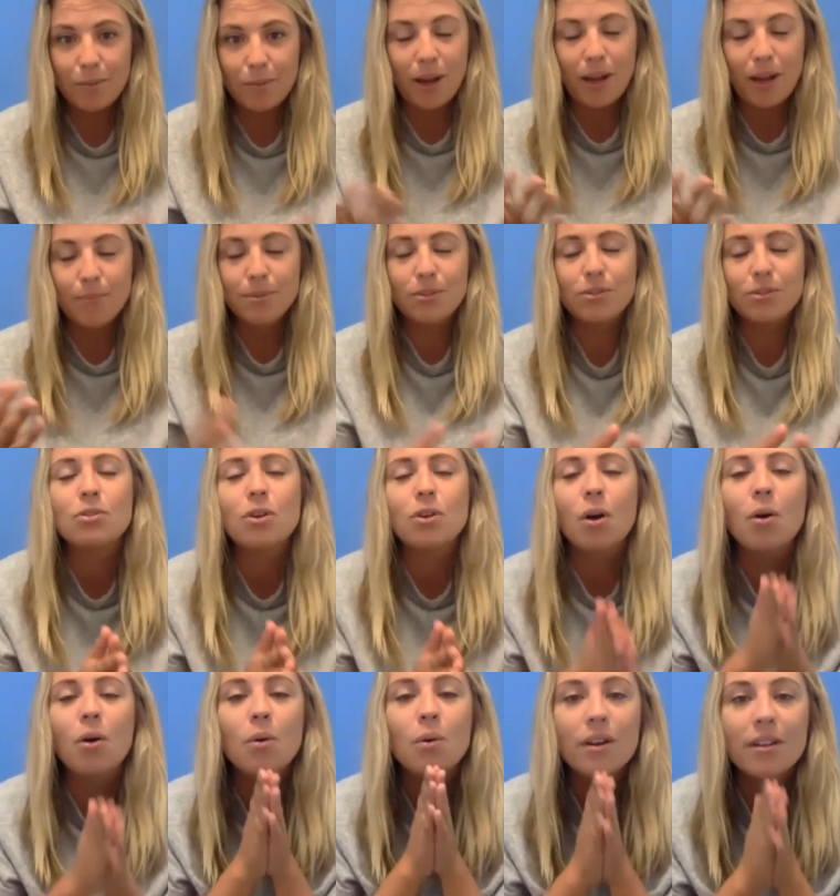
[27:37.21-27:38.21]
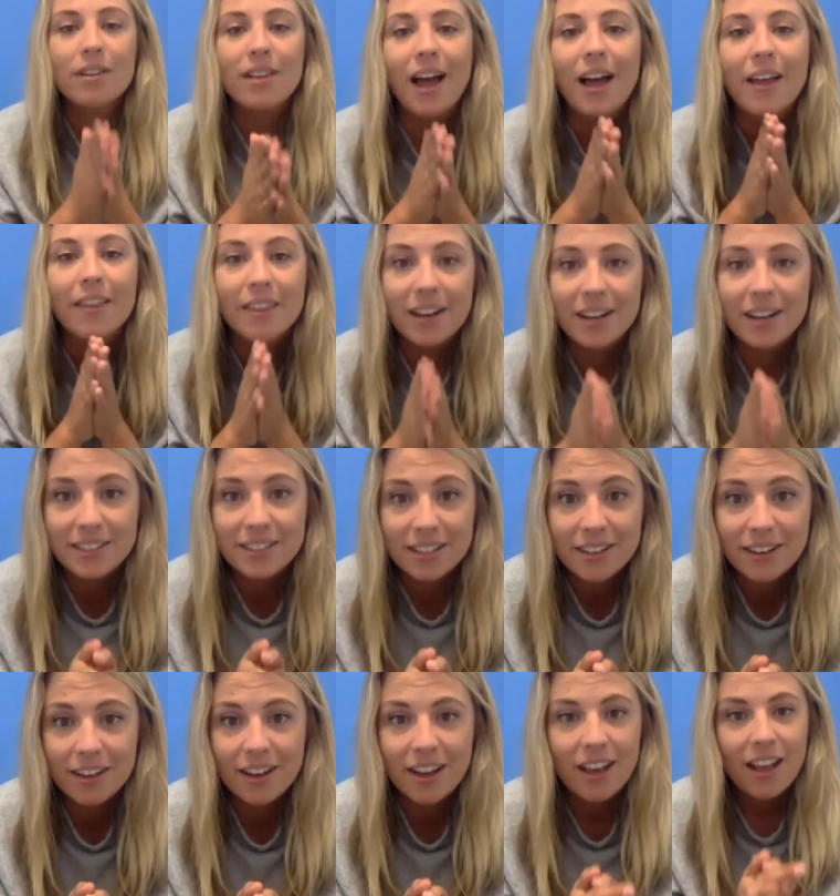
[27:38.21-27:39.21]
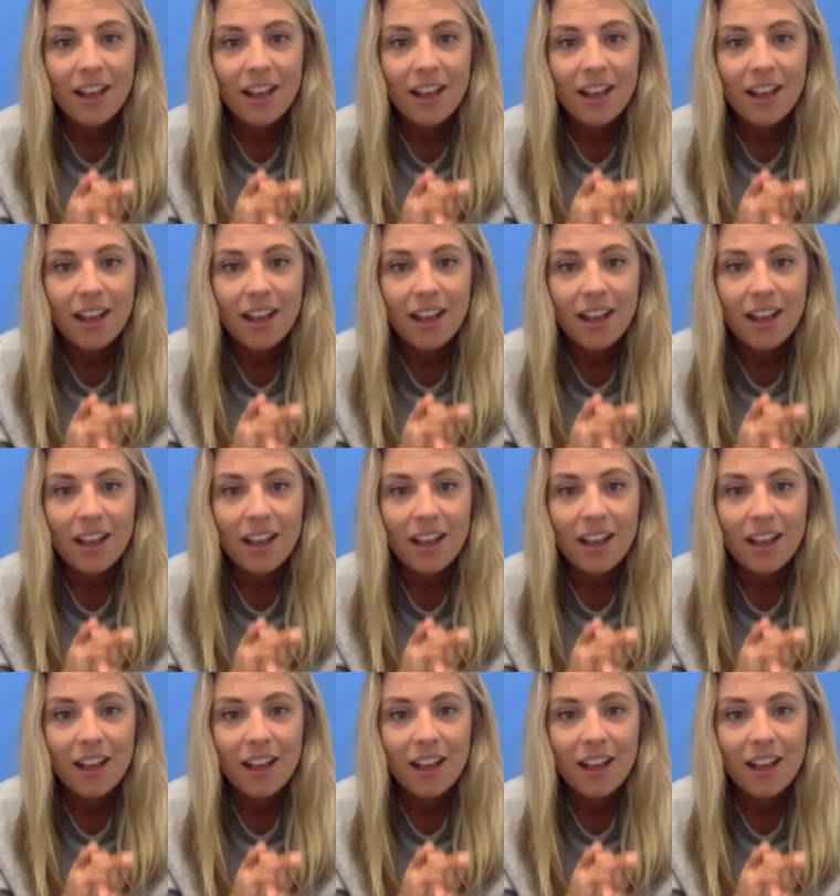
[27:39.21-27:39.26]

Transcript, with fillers: But I'm so glad that I didn't.